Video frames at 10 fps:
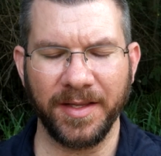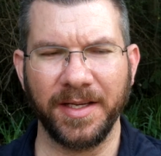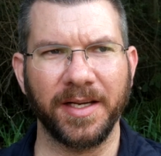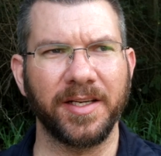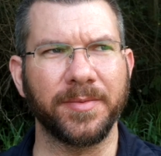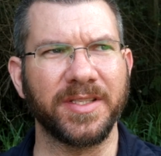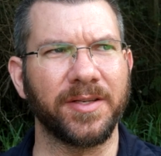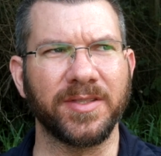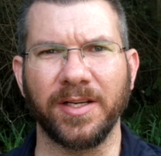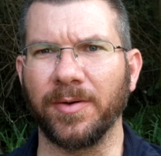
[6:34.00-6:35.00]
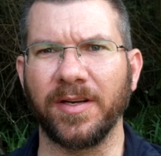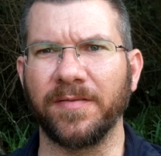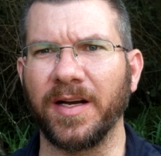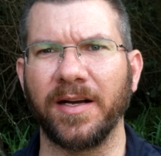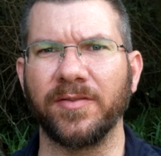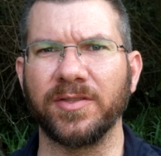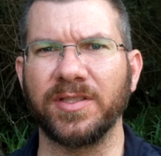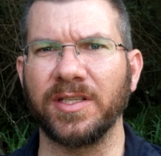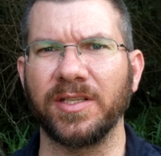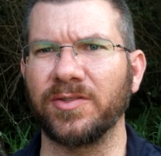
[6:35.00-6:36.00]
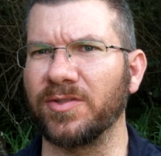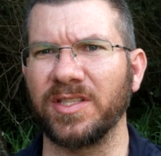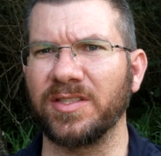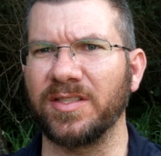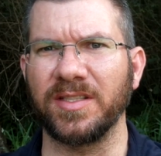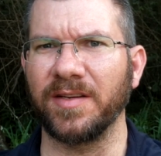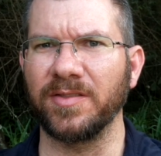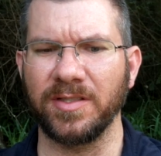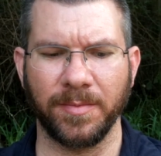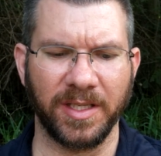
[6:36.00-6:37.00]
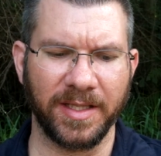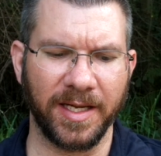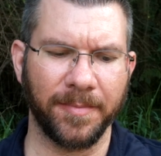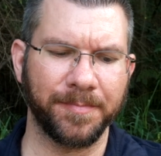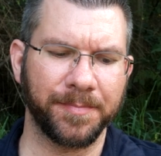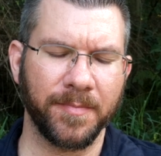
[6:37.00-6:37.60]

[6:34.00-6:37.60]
think I ended up saying it was like around a 5 or 6 or 6 to 7, something like that.